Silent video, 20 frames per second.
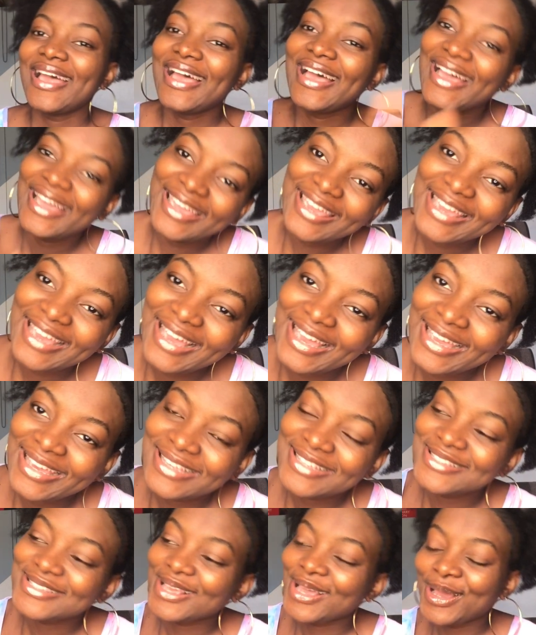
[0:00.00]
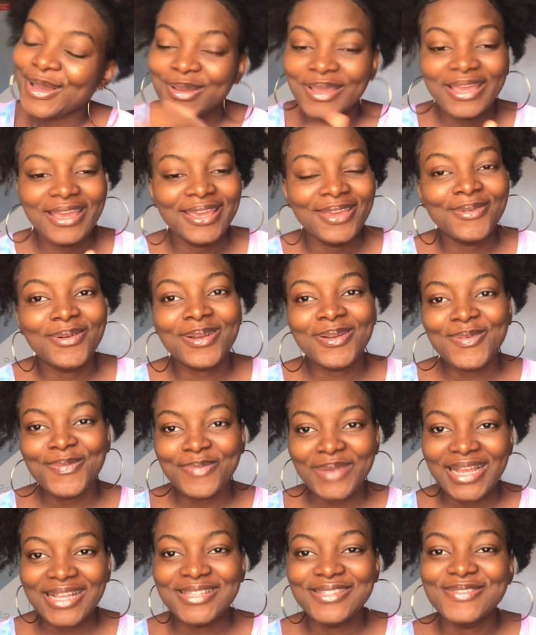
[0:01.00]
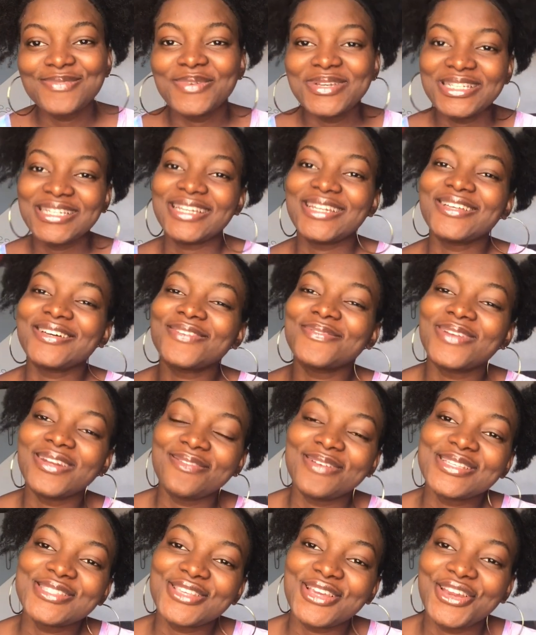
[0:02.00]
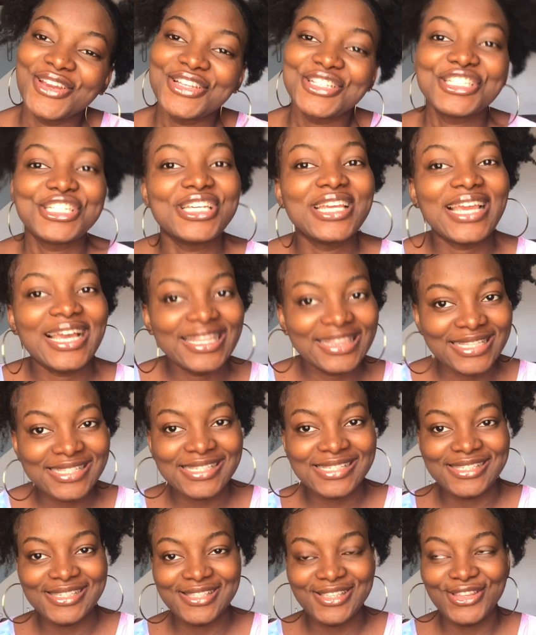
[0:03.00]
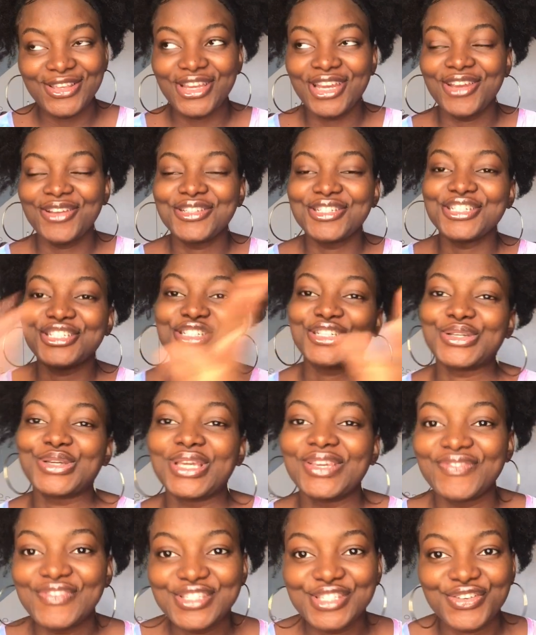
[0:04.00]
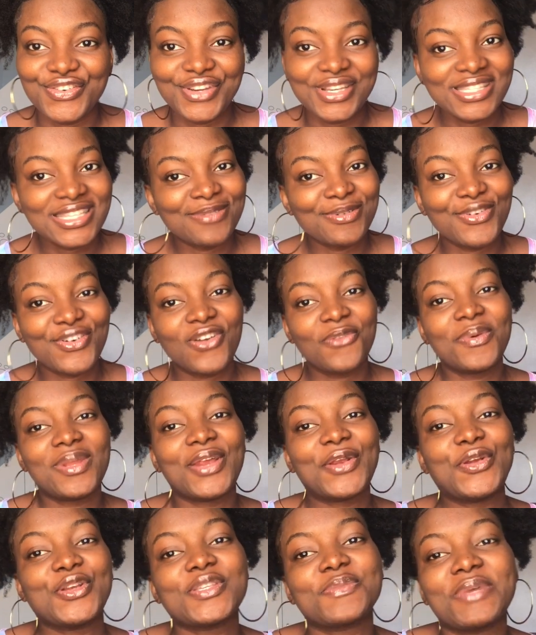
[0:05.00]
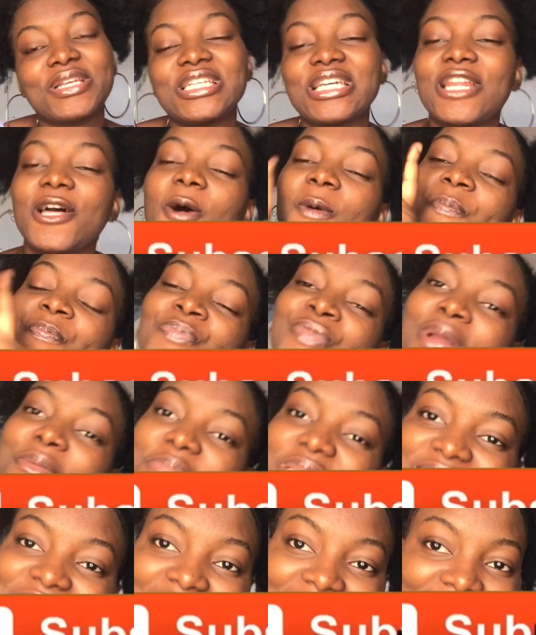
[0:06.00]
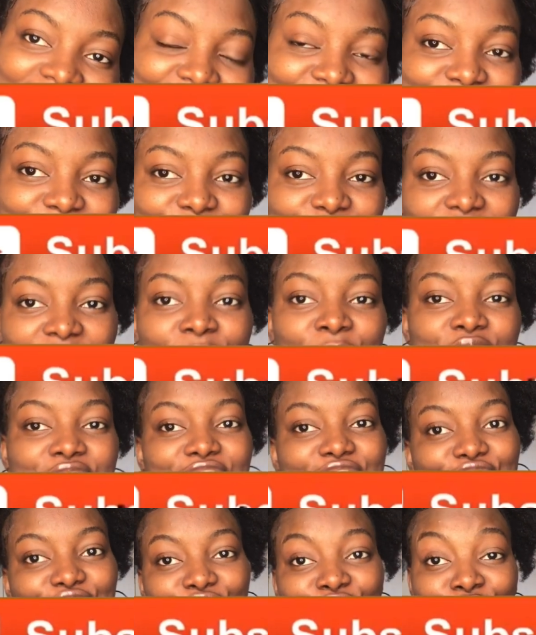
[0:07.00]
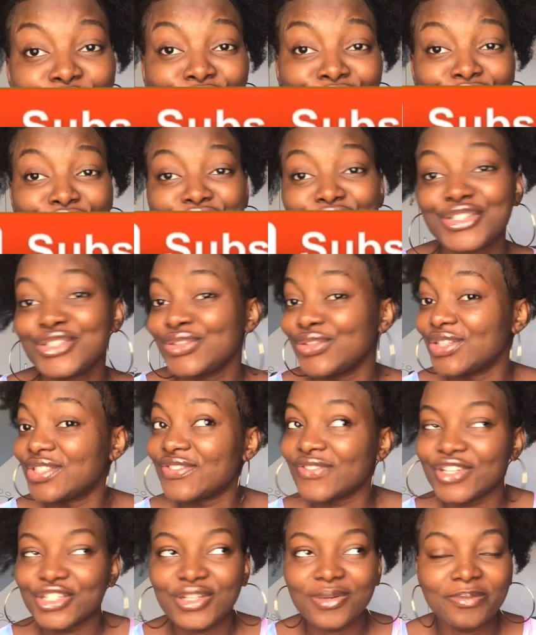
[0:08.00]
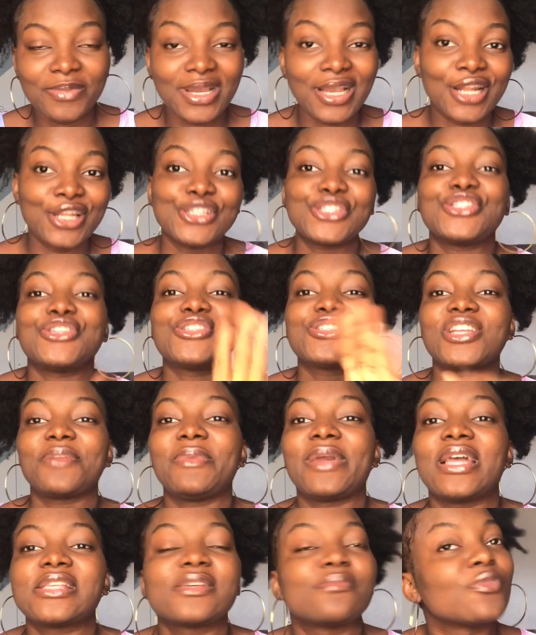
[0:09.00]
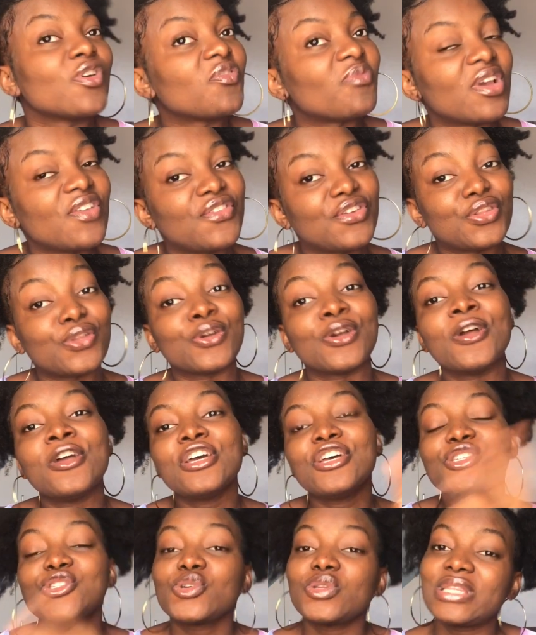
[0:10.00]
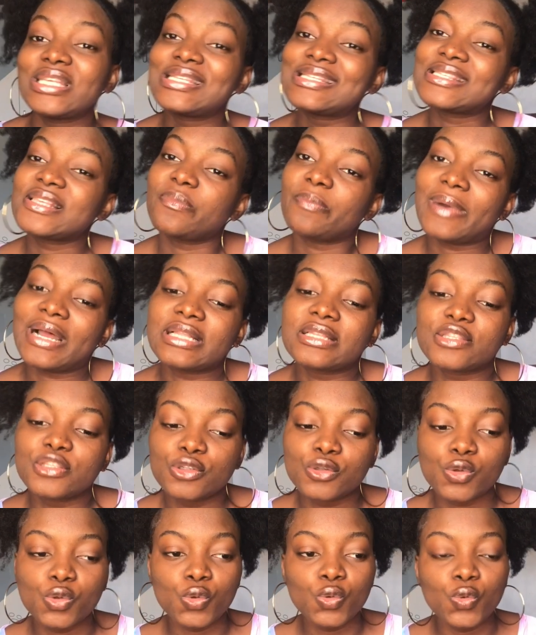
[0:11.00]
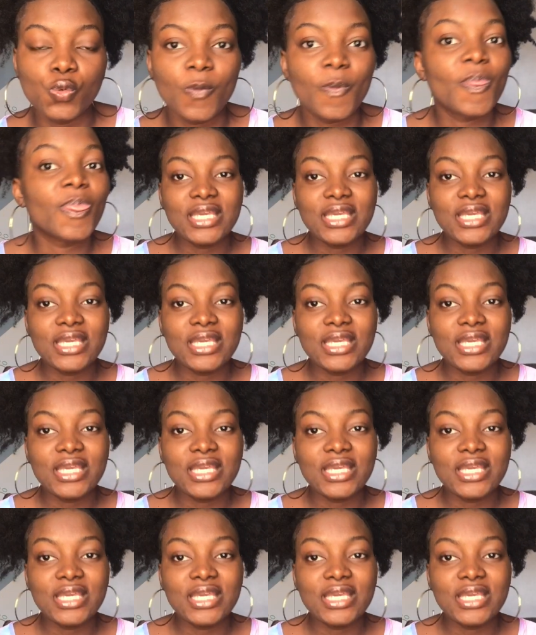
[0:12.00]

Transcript: Hey guys, okay, welcome back to my channel. My name is Nayarichi and this is the Nayarichi Show. If this is your first time of coming across my channel, please kindly hit the subscribe button, turn on the notification bell close to you so you'll be getting more of my video. So this is the part two